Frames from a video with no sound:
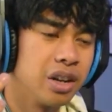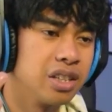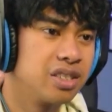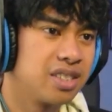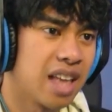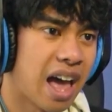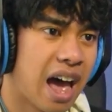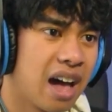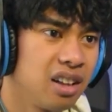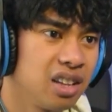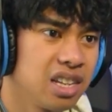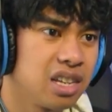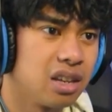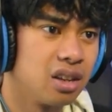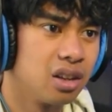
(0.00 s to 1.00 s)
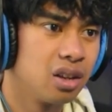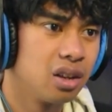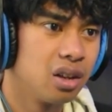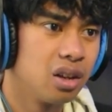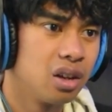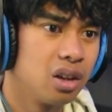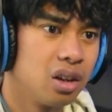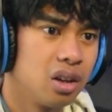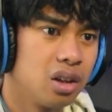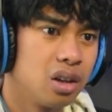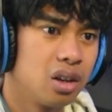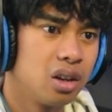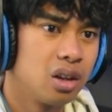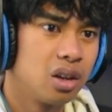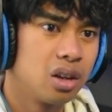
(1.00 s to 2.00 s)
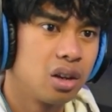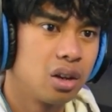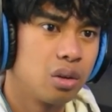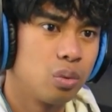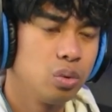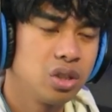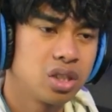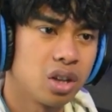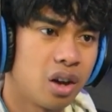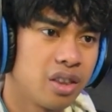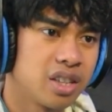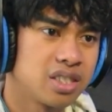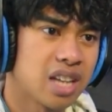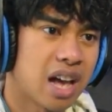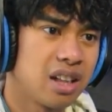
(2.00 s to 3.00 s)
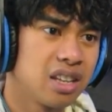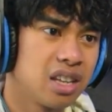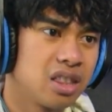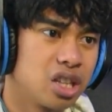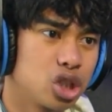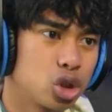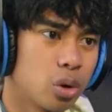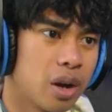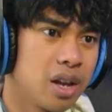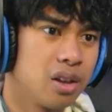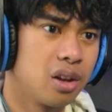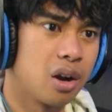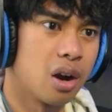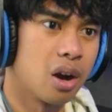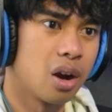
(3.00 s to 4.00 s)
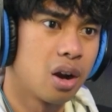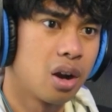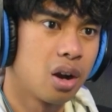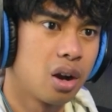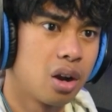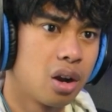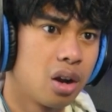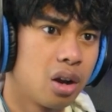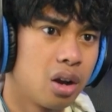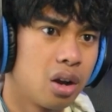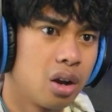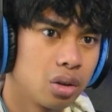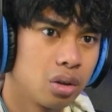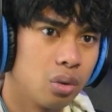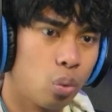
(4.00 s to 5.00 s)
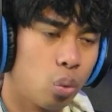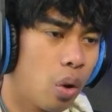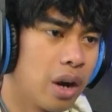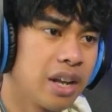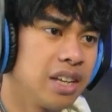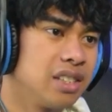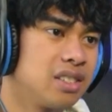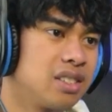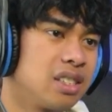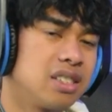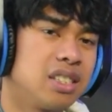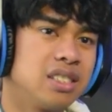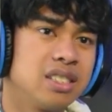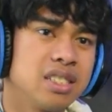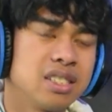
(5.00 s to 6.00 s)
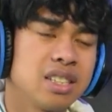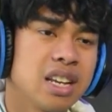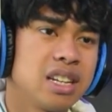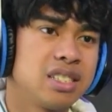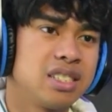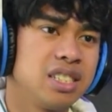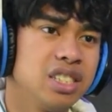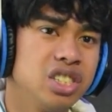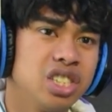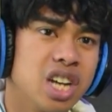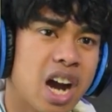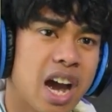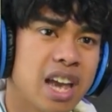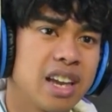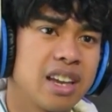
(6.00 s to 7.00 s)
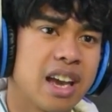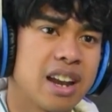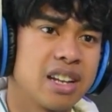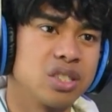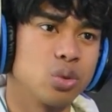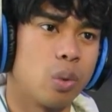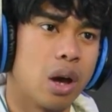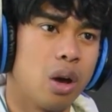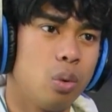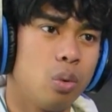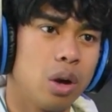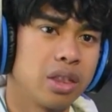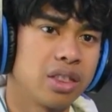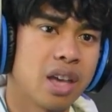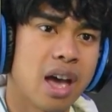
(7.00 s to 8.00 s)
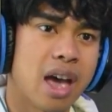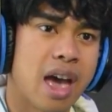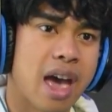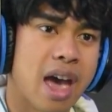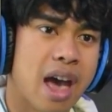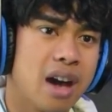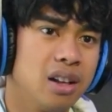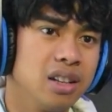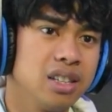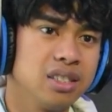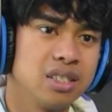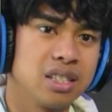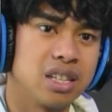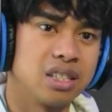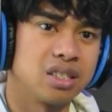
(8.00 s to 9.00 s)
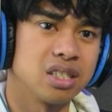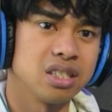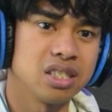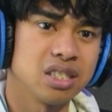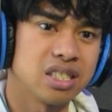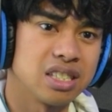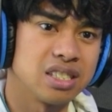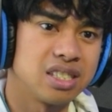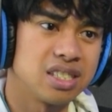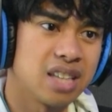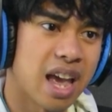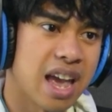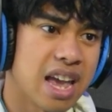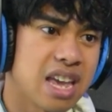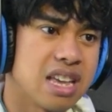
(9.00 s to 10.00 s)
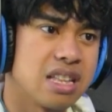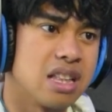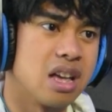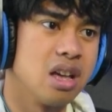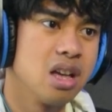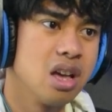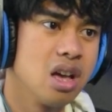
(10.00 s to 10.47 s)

It's the alley. We saw this alley in the trailer. What is this? Is this like CGI again as well? What the hell is this? This is insane.